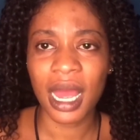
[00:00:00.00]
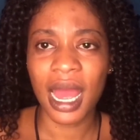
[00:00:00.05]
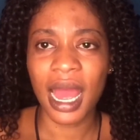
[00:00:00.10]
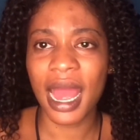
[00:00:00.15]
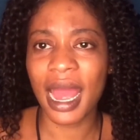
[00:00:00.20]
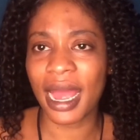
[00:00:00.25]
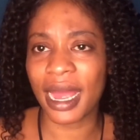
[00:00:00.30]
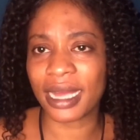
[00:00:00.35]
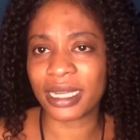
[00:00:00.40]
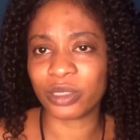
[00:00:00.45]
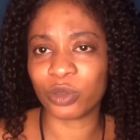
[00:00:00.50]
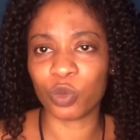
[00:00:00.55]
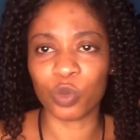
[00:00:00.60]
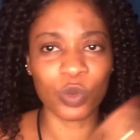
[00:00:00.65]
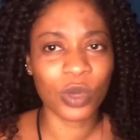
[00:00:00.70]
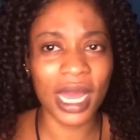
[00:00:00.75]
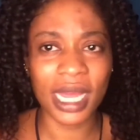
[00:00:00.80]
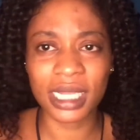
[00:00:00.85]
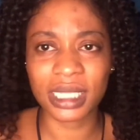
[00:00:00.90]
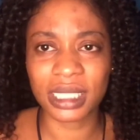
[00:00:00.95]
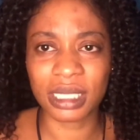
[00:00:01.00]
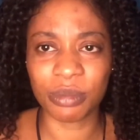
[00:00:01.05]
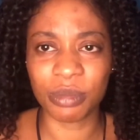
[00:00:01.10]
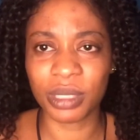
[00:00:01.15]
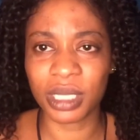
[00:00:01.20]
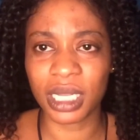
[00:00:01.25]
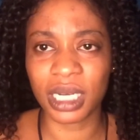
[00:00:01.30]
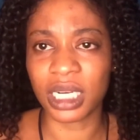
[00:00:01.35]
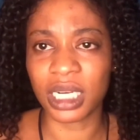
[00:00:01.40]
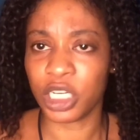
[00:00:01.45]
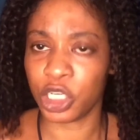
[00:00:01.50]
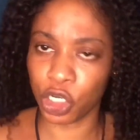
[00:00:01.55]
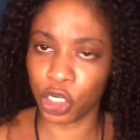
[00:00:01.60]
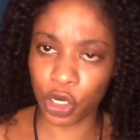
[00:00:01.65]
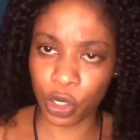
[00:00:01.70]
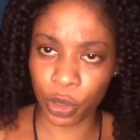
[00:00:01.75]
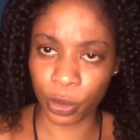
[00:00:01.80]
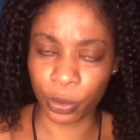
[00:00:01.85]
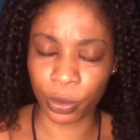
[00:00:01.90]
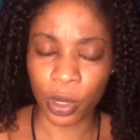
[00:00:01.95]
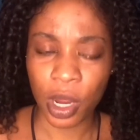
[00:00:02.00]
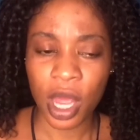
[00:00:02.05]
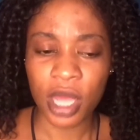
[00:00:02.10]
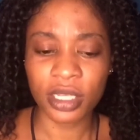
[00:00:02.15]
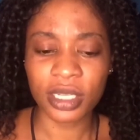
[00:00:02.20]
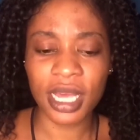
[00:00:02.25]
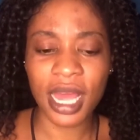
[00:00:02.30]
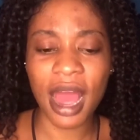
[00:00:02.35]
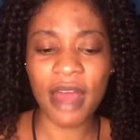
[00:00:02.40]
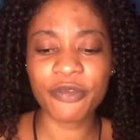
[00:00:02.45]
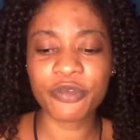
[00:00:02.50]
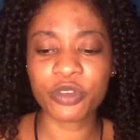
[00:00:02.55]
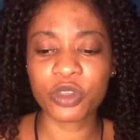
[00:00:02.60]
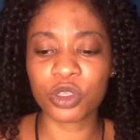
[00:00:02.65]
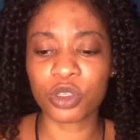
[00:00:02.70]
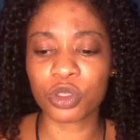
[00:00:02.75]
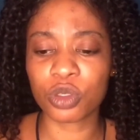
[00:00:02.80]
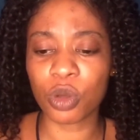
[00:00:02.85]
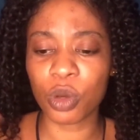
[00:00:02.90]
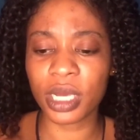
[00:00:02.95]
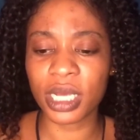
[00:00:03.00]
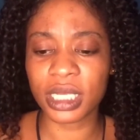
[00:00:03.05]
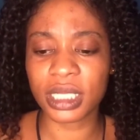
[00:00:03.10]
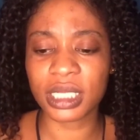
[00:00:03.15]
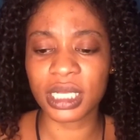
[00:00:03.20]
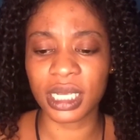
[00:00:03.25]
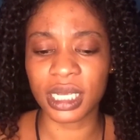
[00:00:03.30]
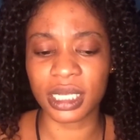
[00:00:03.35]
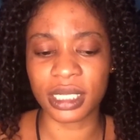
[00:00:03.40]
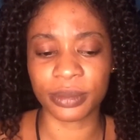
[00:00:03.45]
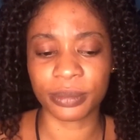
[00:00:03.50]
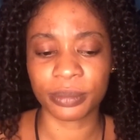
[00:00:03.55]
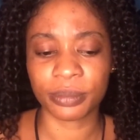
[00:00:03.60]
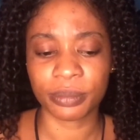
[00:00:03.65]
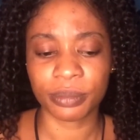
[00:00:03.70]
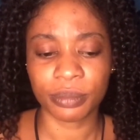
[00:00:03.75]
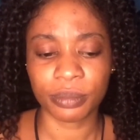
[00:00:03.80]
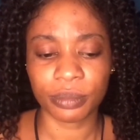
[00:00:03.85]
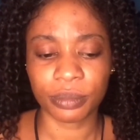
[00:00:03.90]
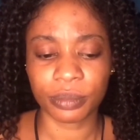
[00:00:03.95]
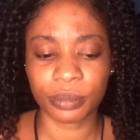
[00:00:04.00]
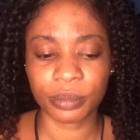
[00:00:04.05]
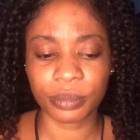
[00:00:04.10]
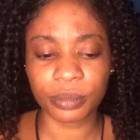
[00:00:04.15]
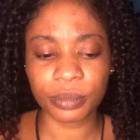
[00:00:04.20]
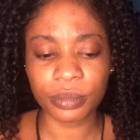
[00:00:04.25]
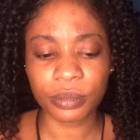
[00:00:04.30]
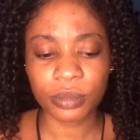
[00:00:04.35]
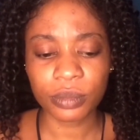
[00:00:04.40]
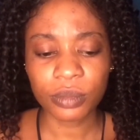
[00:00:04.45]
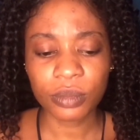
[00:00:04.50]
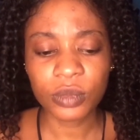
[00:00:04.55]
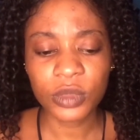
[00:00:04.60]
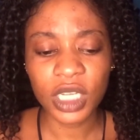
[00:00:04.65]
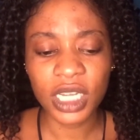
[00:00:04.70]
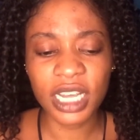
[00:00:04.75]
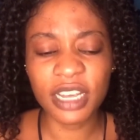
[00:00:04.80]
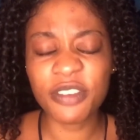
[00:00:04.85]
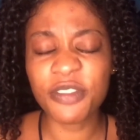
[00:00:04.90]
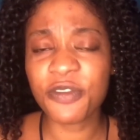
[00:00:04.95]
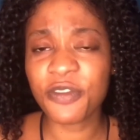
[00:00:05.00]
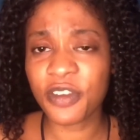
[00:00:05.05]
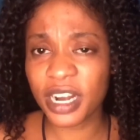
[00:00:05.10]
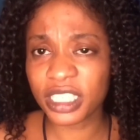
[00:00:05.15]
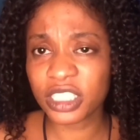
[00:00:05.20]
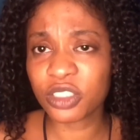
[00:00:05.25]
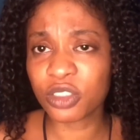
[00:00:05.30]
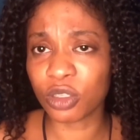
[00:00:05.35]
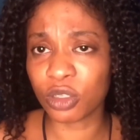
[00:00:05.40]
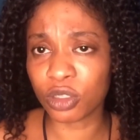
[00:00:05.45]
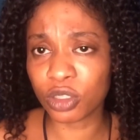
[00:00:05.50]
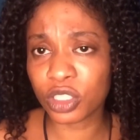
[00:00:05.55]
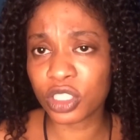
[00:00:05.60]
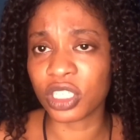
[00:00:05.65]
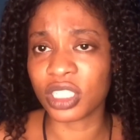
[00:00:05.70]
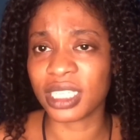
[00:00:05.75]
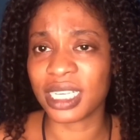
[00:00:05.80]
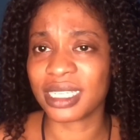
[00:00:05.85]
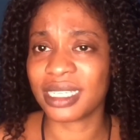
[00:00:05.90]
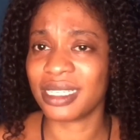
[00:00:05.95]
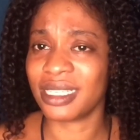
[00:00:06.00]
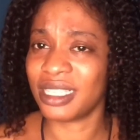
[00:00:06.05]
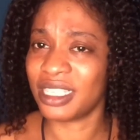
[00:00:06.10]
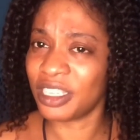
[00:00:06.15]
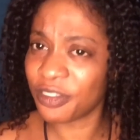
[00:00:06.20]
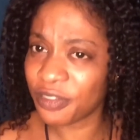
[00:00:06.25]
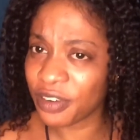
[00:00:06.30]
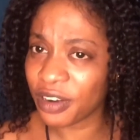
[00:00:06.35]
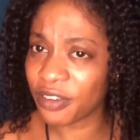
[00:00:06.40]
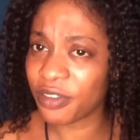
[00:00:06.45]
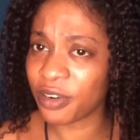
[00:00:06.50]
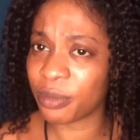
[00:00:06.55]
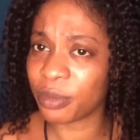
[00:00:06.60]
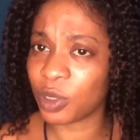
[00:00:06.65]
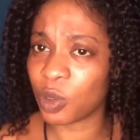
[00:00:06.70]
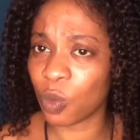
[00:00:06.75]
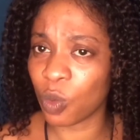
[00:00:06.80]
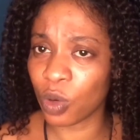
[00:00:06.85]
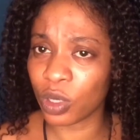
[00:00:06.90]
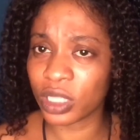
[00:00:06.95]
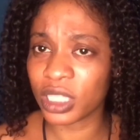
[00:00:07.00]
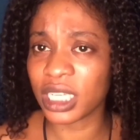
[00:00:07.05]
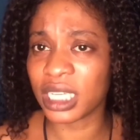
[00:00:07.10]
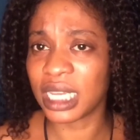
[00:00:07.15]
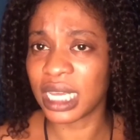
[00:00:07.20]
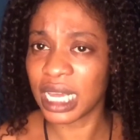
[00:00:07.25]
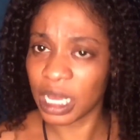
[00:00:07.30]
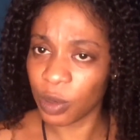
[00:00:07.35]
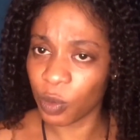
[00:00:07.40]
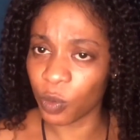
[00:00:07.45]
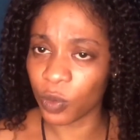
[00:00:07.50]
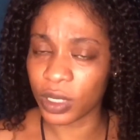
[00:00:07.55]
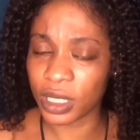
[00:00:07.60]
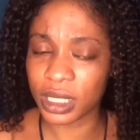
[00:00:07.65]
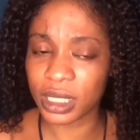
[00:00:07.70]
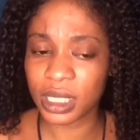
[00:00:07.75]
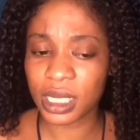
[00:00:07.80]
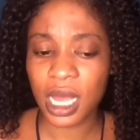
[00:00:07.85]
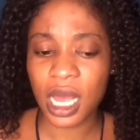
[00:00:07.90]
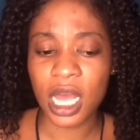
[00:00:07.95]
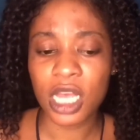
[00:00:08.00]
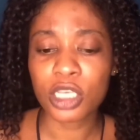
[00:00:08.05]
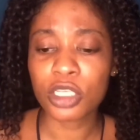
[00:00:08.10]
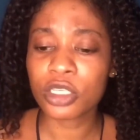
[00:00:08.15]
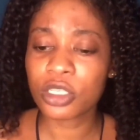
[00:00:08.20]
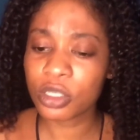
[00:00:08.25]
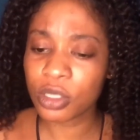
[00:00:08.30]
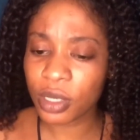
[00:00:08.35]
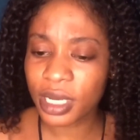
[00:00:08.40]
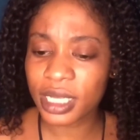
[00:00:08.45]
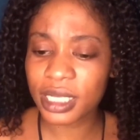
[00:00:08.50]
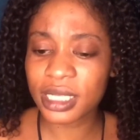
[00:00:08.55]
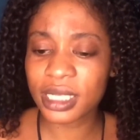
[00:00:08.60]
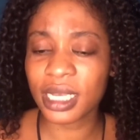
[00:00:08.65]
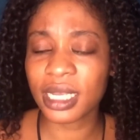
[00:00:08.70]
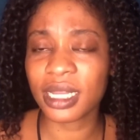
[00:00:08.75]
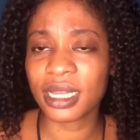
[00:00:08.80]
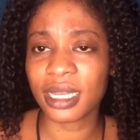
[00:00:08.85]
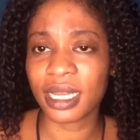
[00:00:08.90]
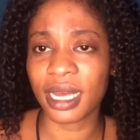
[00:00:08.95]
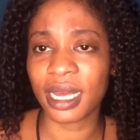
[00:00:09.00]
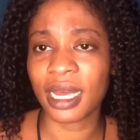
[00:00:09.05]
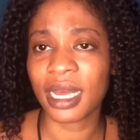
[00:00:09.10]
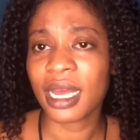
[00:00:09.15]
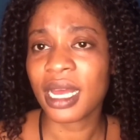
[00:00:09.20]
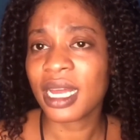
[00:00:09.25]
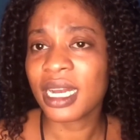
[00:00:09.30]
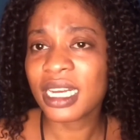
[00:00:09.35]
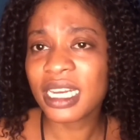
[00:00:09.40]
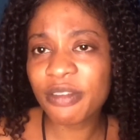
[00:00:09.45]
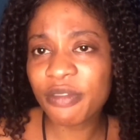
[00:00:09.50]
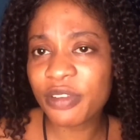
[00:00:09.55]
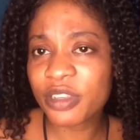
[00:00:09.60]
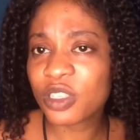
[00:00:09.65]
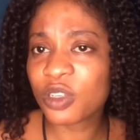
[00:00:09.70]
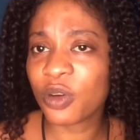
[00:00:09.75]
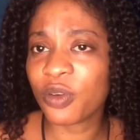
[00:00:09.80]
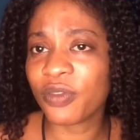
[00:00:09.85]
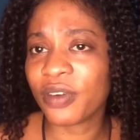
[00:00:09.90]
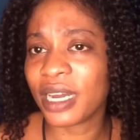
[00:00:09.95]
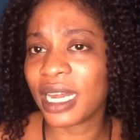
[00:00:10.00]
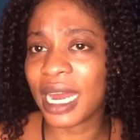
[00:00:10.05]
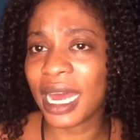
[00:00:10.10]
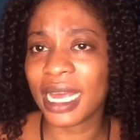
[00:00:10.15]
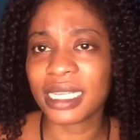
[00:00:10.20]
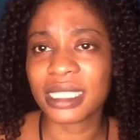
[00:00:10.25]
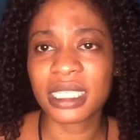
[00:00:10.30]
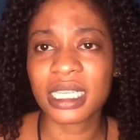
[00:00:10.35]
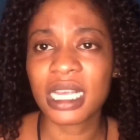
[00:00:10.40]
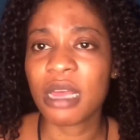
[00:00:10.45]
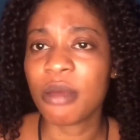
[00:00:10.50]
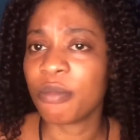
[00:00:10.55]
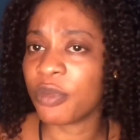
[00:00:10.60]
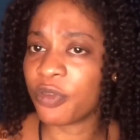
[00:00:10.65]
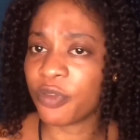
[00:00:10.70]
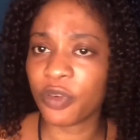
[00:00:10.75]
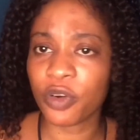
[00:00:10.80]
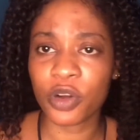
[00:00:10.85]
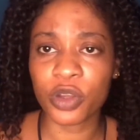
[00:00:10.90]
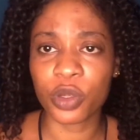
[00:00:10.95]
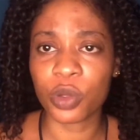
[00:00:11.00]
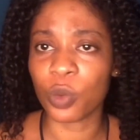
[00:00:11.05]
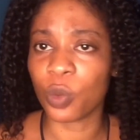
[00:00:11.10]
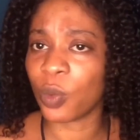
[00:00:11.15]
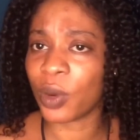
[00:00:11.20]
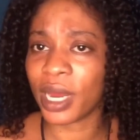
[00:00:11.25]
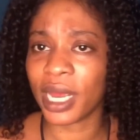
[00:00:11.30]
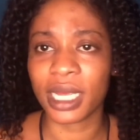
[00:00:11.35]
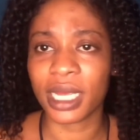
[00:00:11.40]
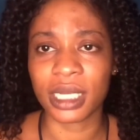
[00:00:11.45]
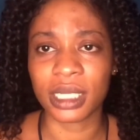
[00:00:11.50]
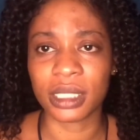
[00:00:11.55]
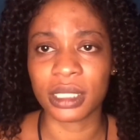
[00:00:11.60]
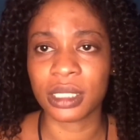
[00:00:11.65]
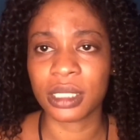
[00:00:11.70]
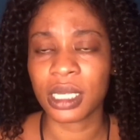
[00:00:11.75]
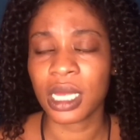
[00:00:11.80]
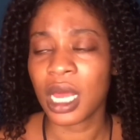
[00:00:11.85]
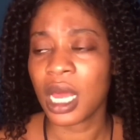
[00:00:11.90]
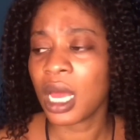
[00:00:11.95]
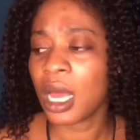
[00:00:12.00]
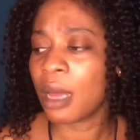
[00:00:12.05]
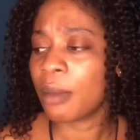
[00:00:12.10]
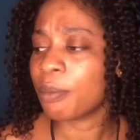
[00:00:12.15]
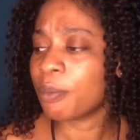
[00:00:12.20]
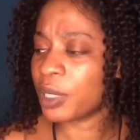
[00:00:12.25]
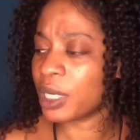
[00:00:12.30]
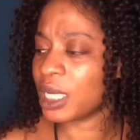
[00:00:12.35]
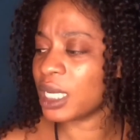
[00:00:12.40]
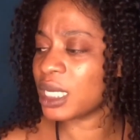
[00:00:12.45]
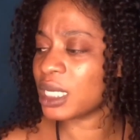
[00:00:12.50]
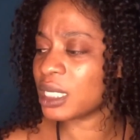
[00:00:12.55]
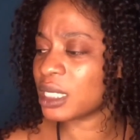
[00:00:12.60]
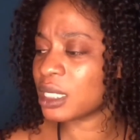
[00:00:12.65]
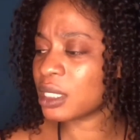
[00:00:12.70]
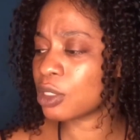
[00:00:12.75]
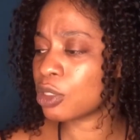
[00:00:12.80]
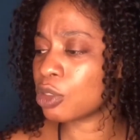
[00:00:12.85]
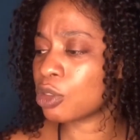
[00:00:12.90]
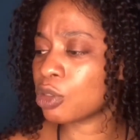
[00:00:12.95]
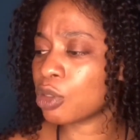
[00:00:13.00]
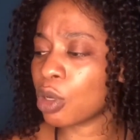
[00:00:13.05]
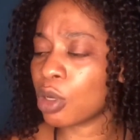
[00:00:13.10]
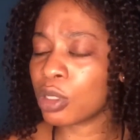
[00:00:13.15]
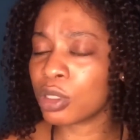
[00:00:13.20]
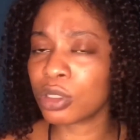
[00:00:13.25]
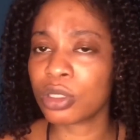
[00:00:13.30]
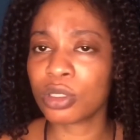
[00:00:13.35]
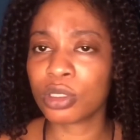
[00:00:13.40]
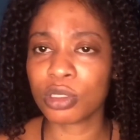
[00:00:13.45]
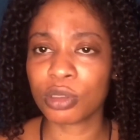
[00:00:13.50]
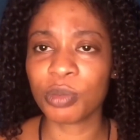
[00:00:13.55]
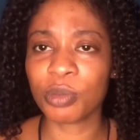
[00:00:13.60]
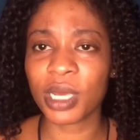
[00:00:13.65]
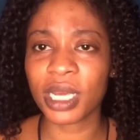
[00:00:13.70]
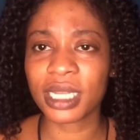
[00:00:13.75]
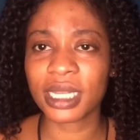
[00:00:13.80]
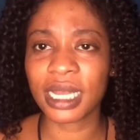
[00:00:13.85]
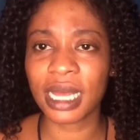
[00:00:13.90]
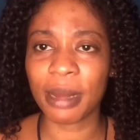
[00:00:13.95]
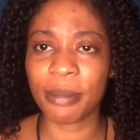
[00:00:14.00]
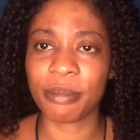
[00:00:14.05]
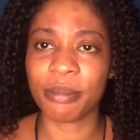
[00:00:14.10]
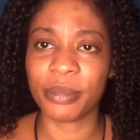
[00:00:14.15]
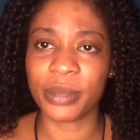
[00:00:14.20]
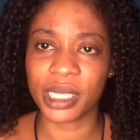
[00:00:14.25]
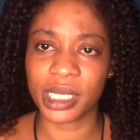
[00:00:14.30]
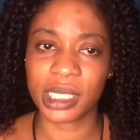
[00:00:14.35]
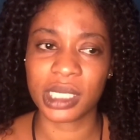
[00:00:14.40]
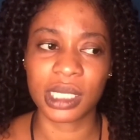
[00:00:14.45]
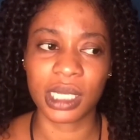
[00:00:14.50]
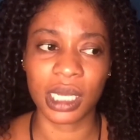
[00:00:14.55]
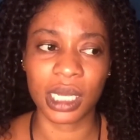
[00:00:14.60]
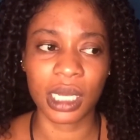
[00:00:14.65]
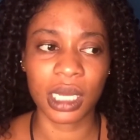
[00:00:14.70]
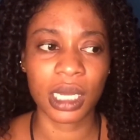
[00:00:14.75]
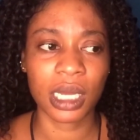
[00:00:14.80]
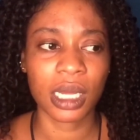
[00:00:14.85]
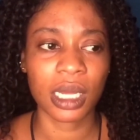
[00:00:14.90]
and wear it immediately. No, you have to soak it in a fresh solution that is different from the one it came with. Soak it in there, leave it overnight before you wear it. Please don't make that mistake